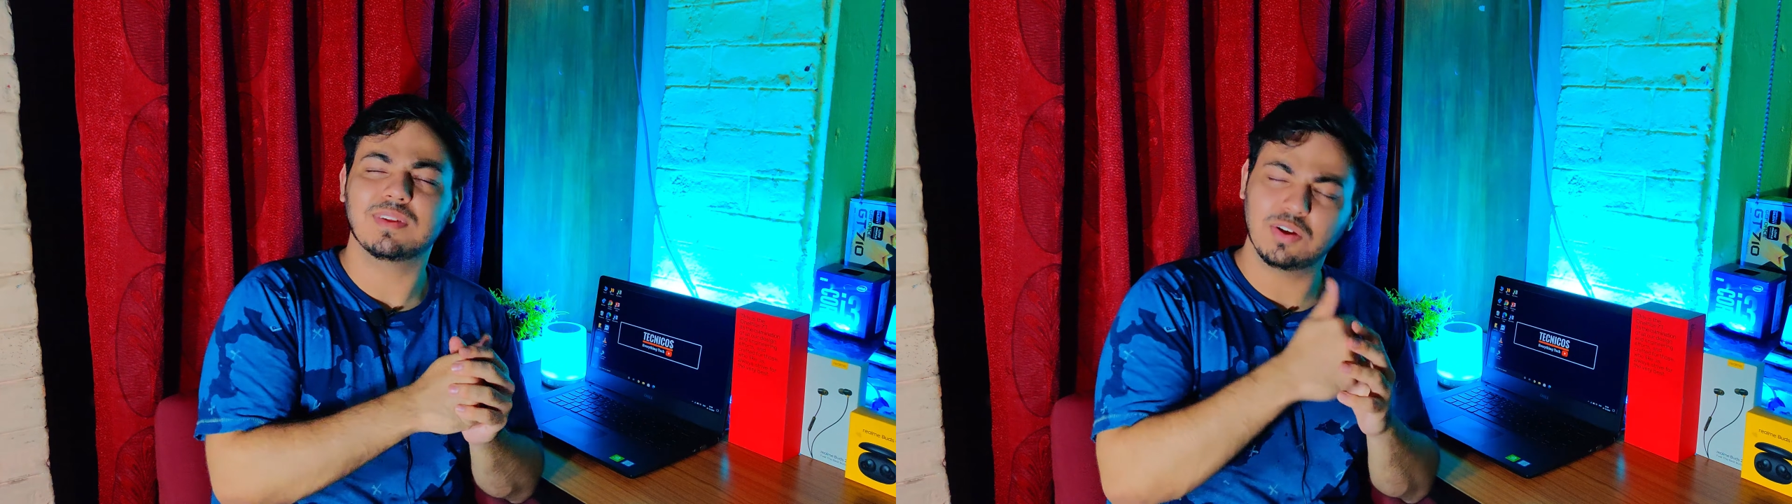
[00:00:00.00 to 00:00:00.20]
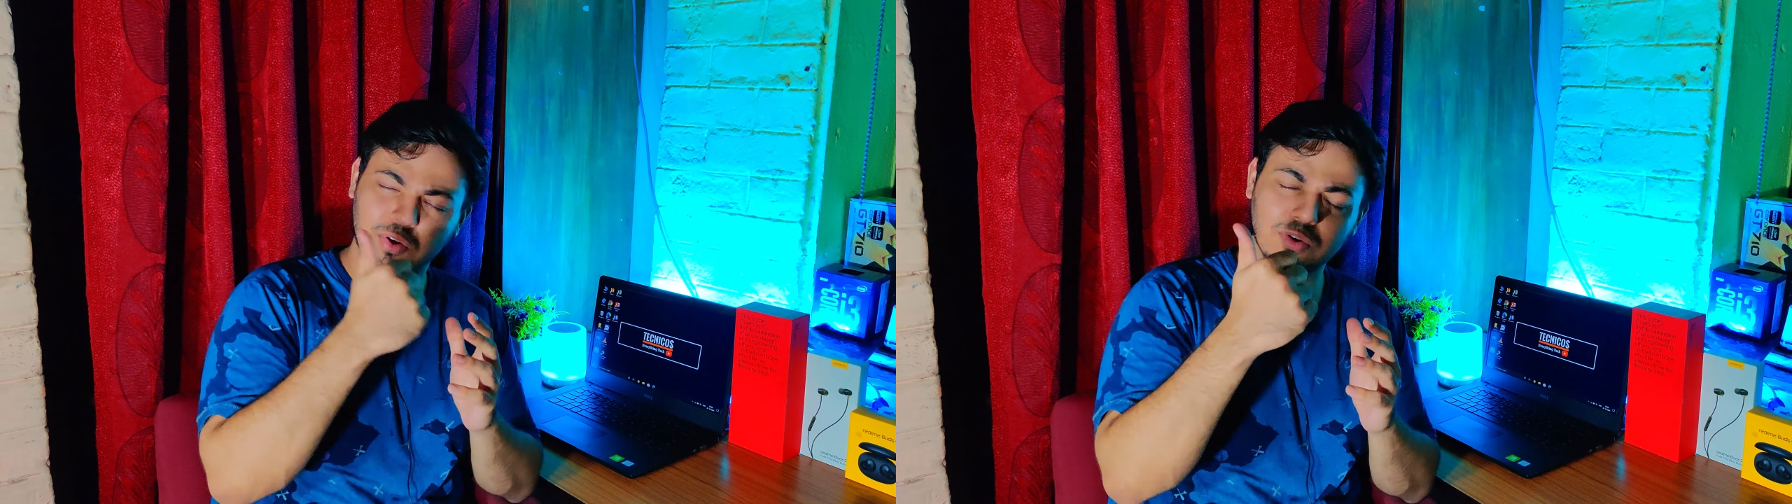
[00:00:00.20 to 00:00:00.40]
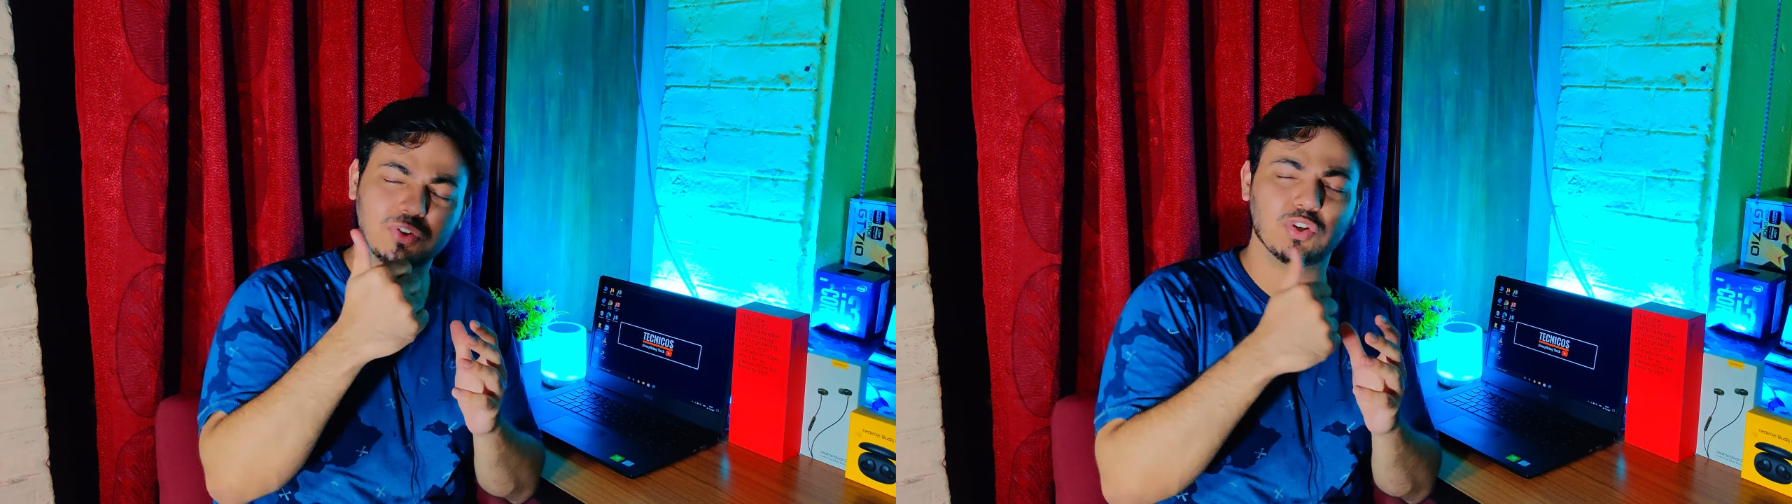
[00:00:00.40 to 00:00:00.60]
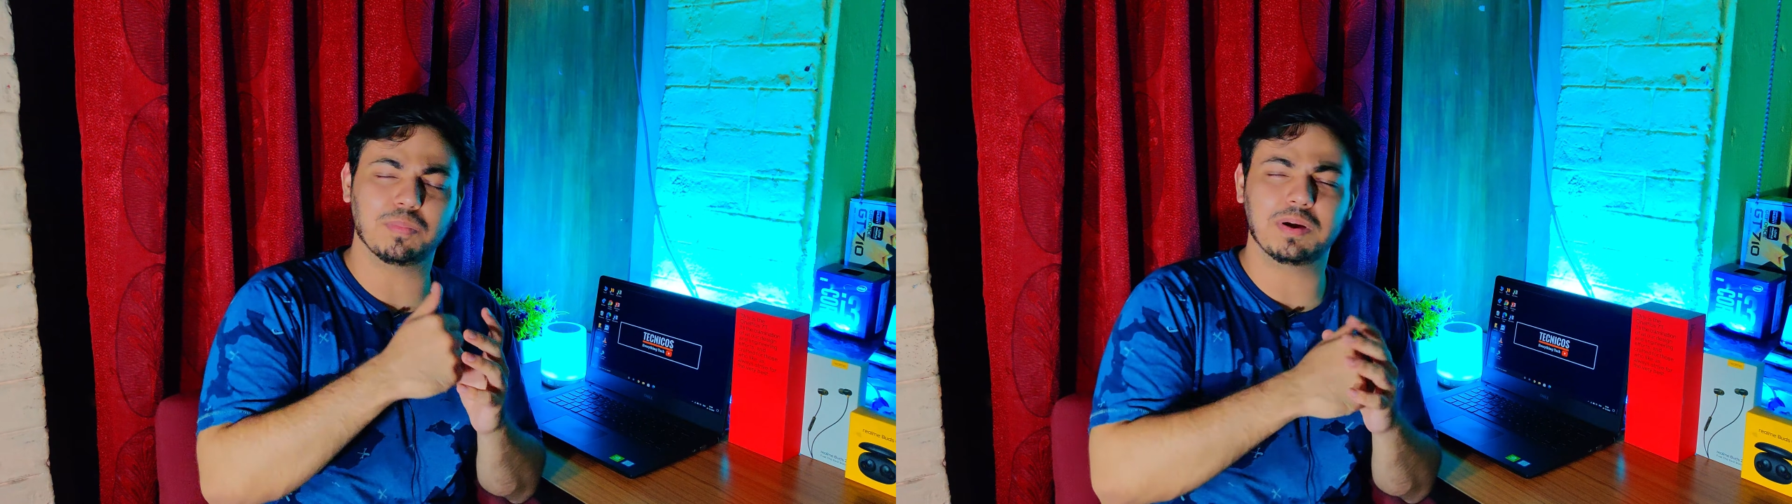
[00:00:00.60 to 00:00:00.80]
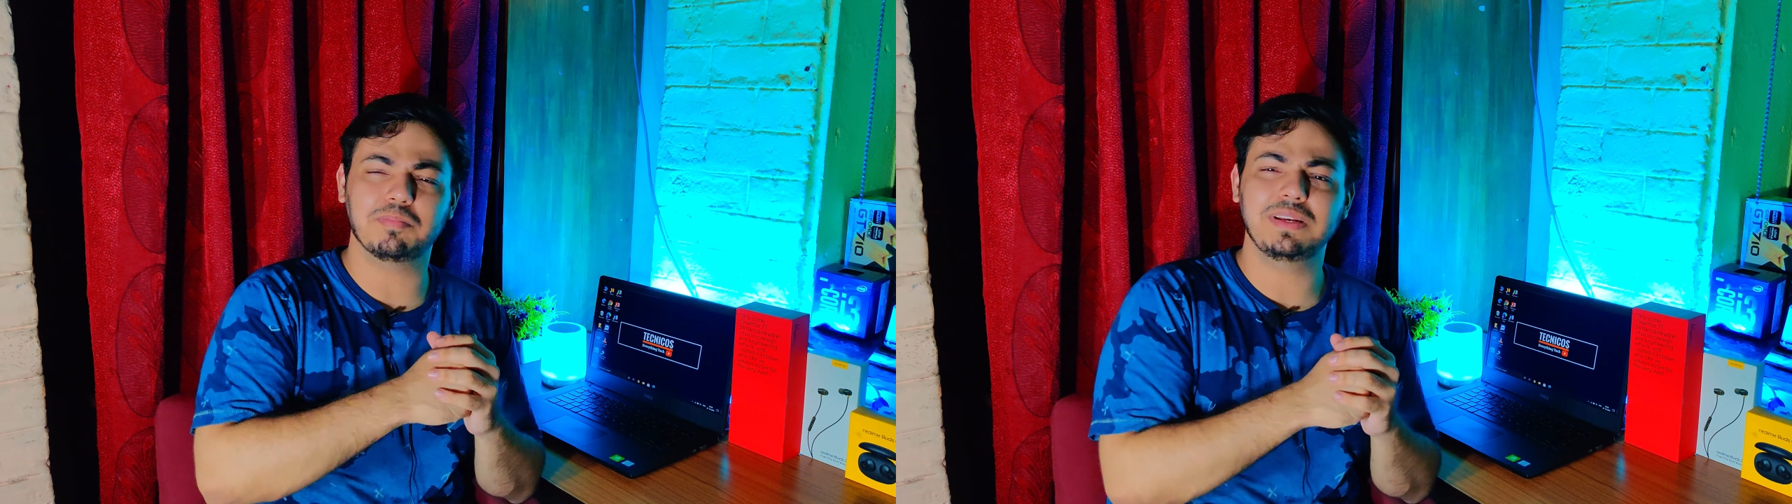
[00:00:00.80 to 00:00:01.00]
Good job,
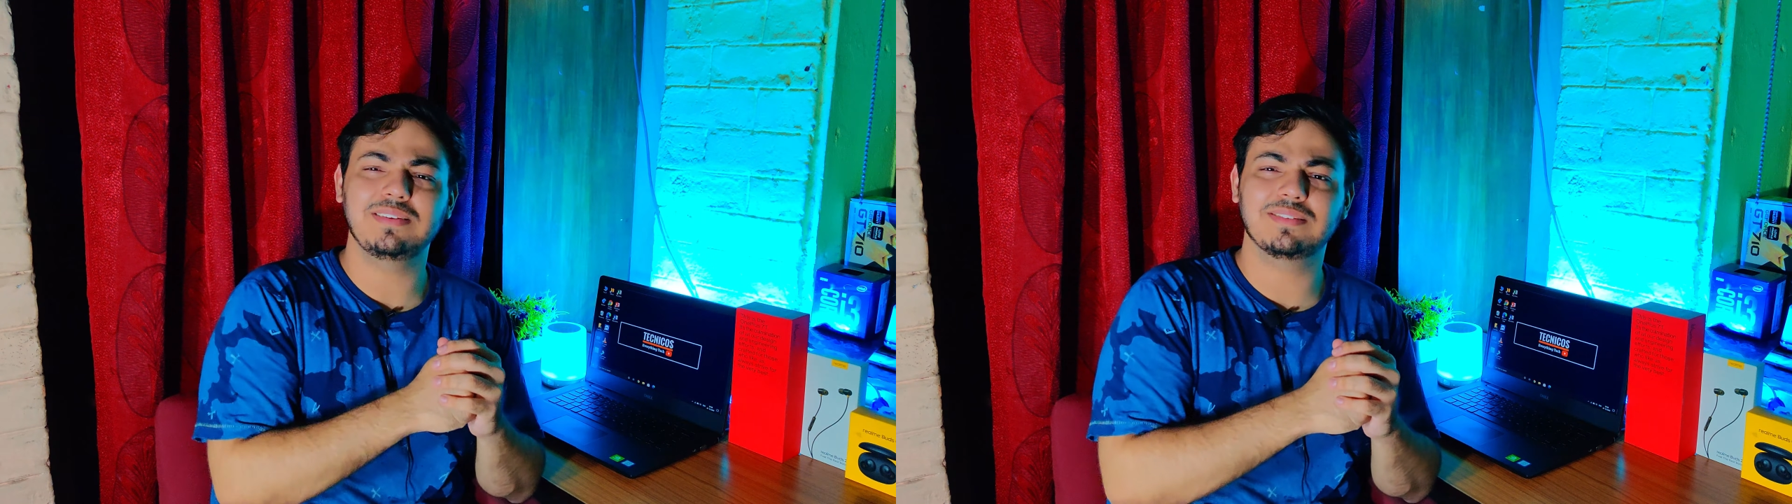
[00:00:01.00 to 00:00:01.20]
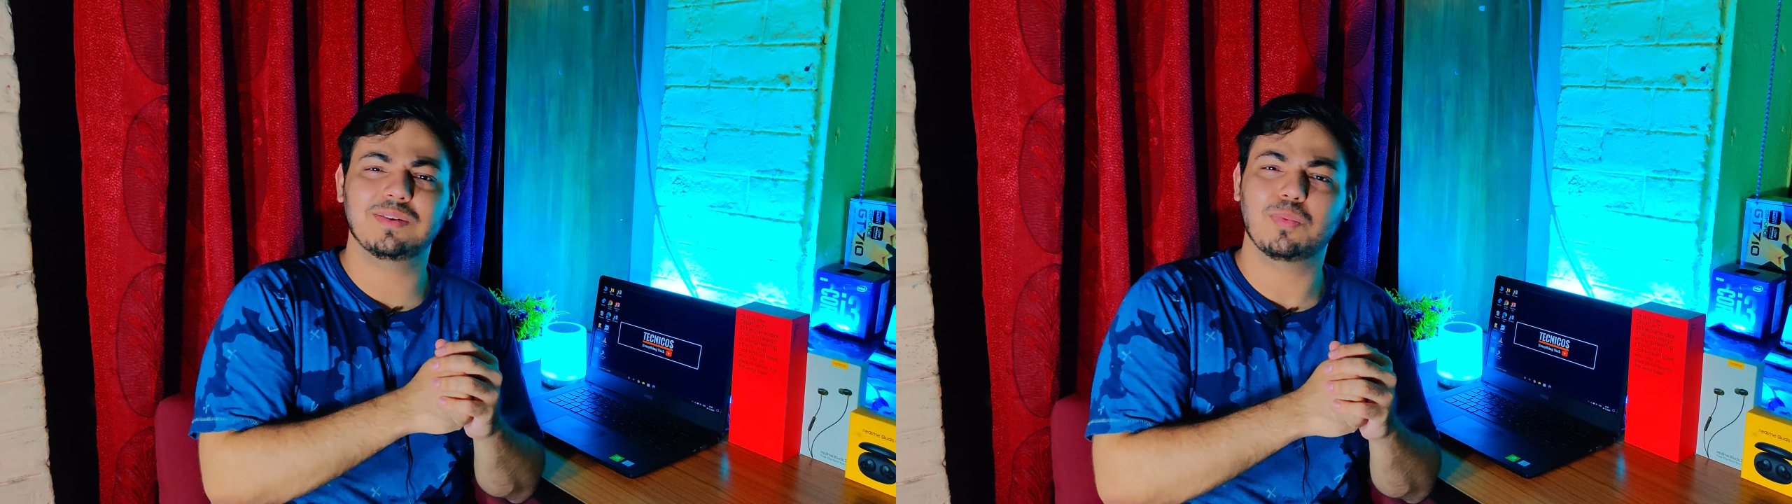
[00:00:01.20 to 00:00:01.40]
companies.